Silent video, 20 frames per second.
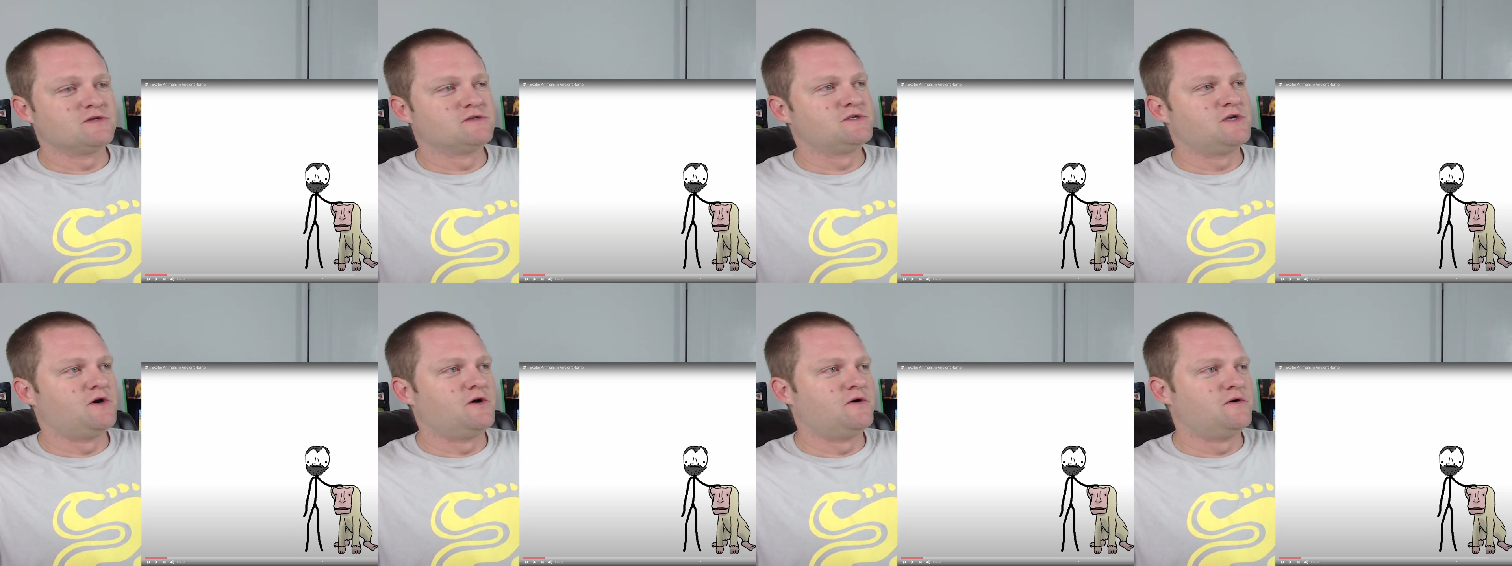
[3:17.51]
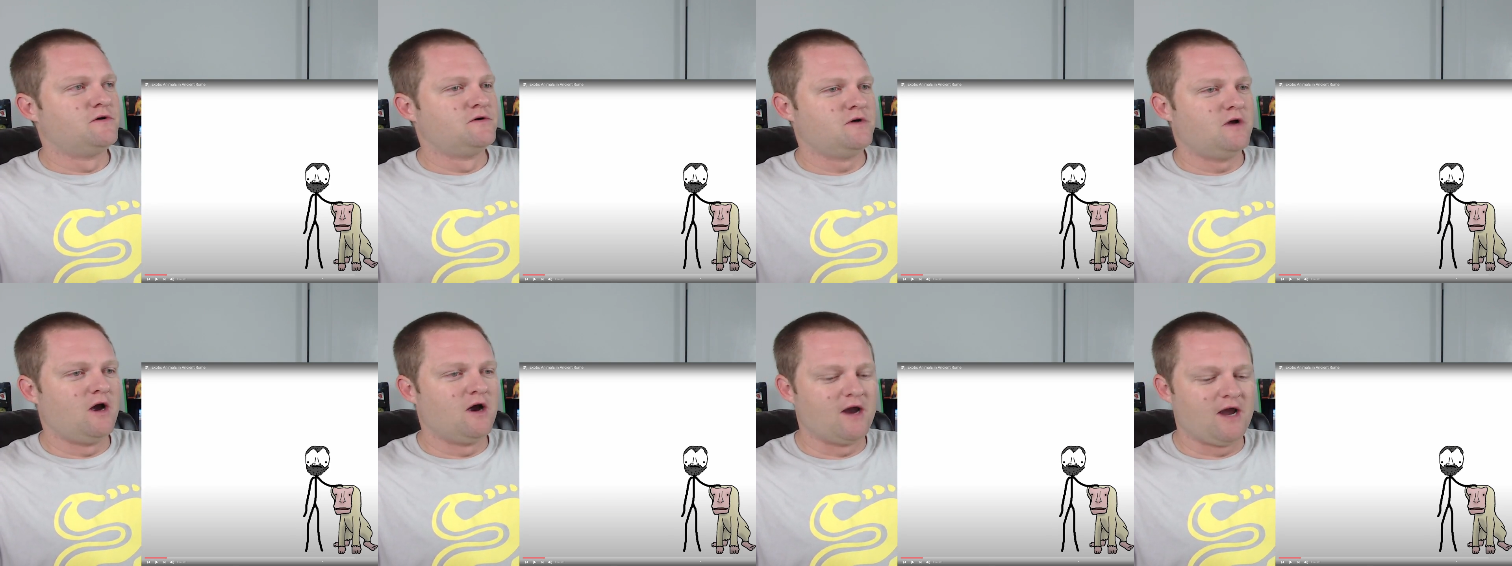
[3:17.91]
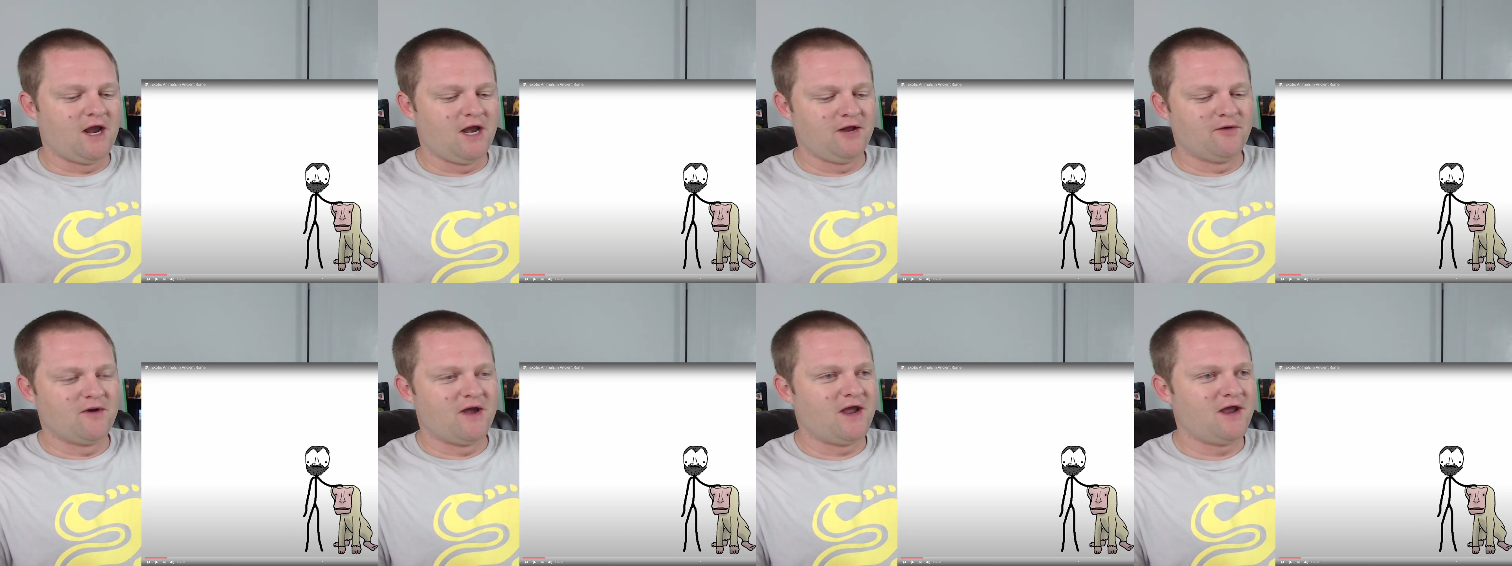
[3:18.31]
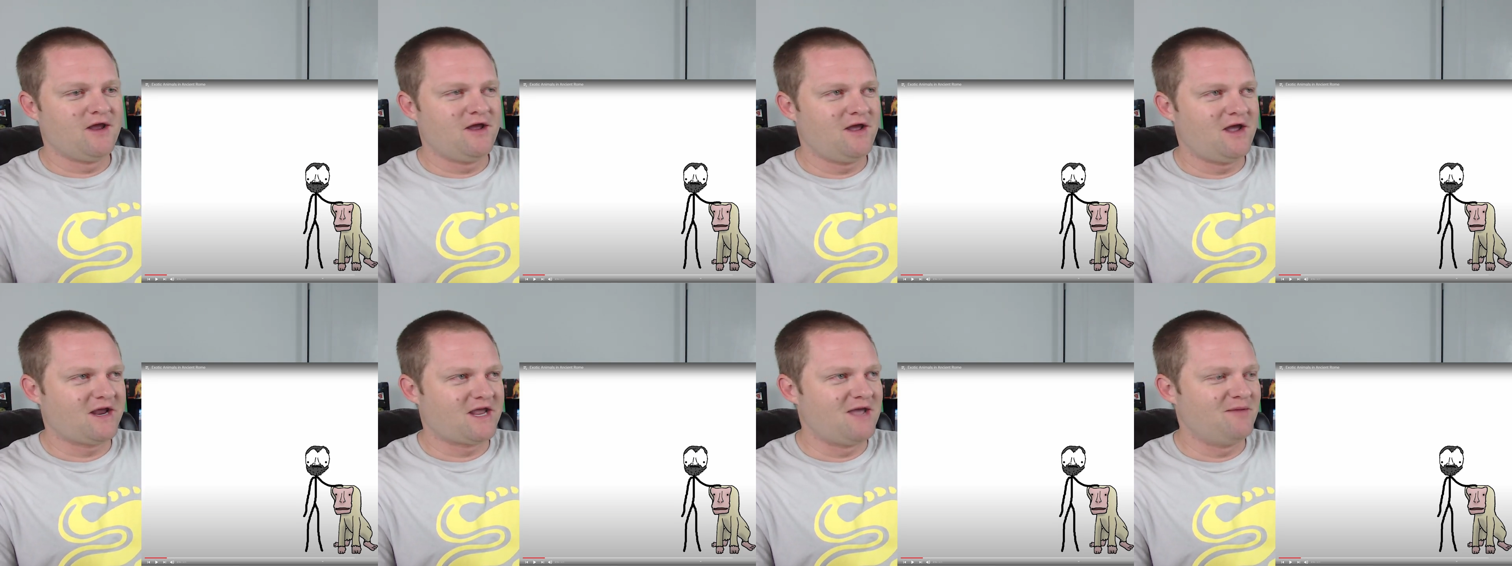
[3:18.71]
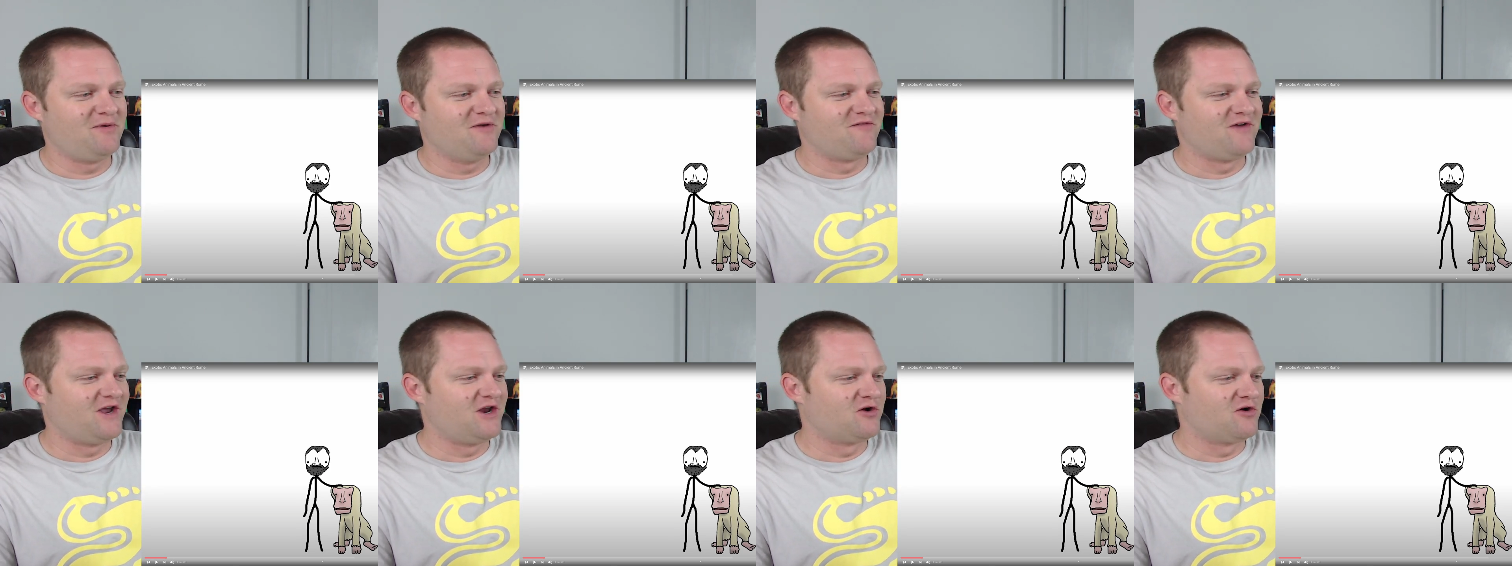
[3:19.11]
So, all right, anyway, I can't
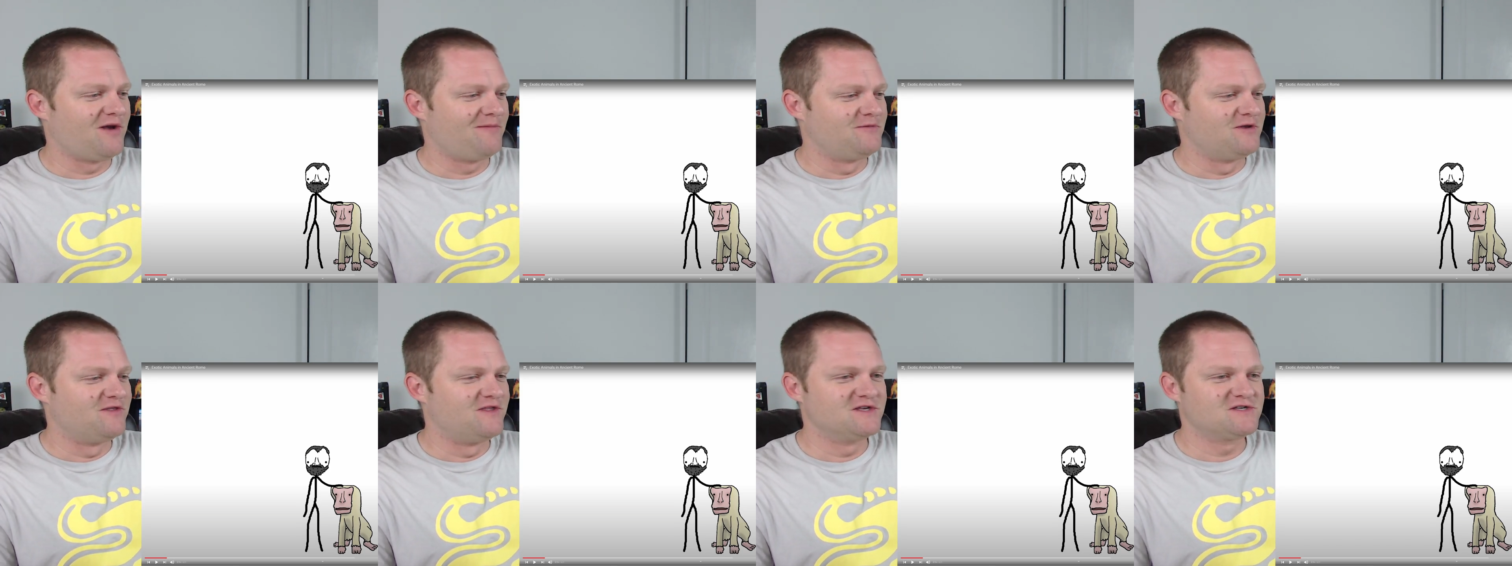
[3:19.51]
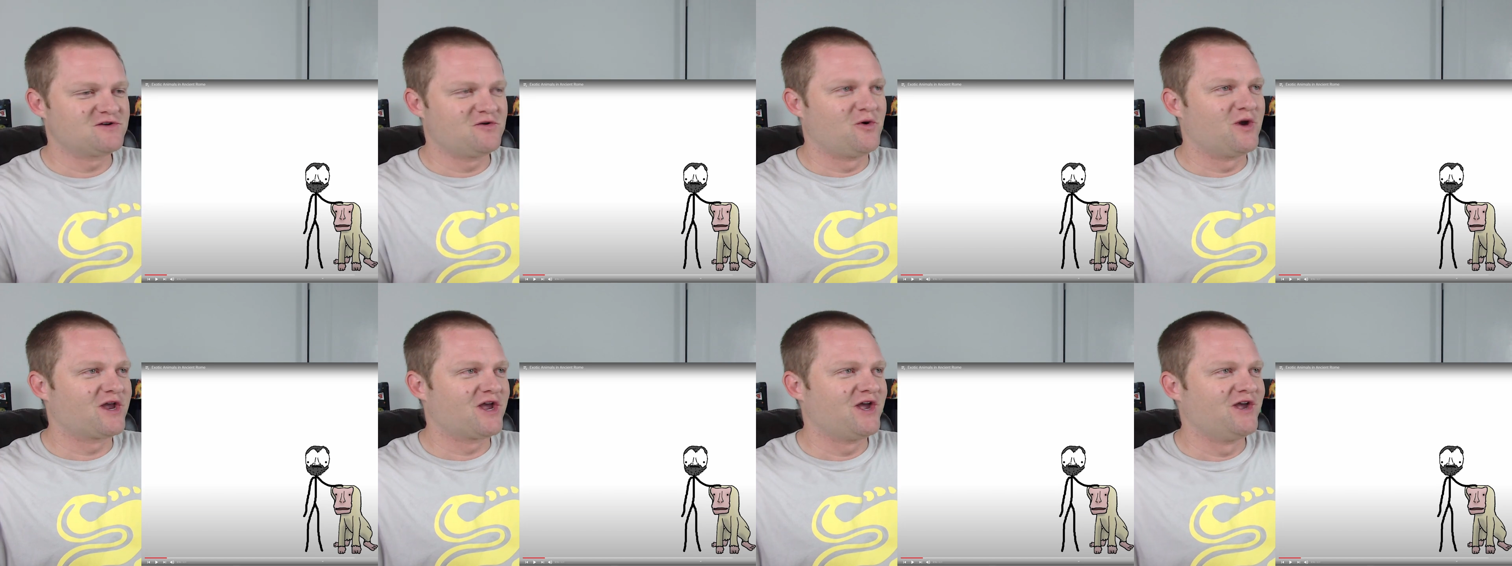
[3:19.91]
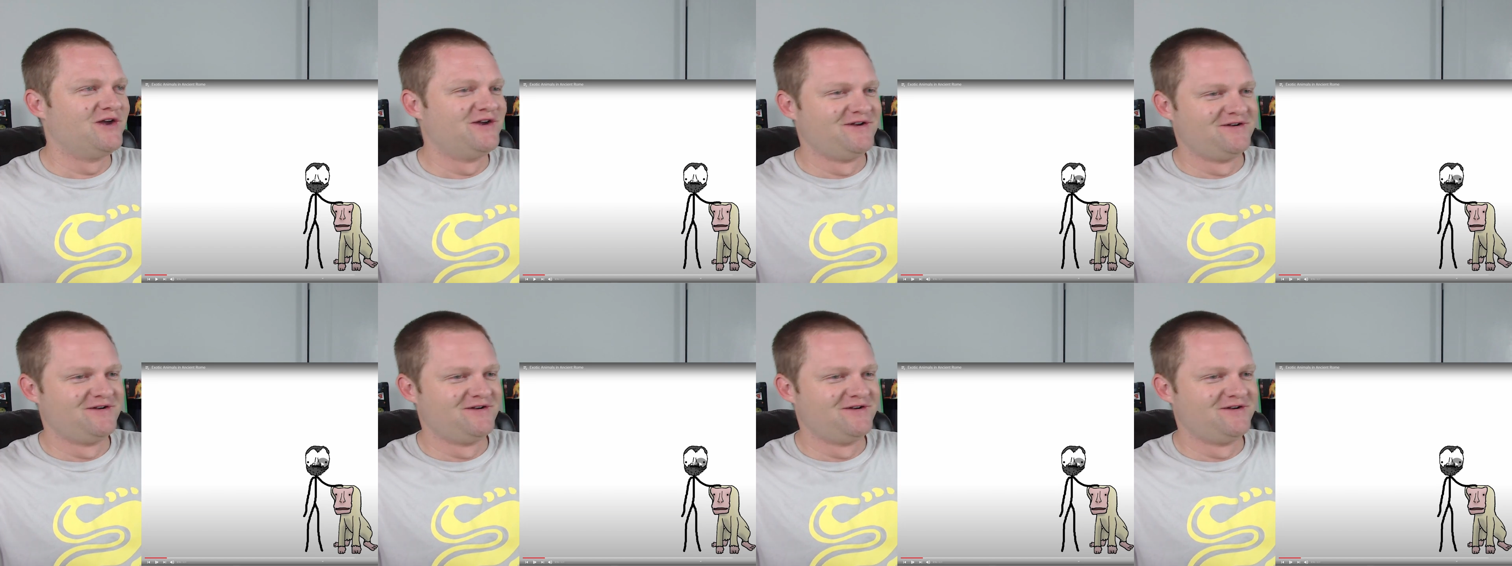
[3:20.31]
believe I interrupted this quick.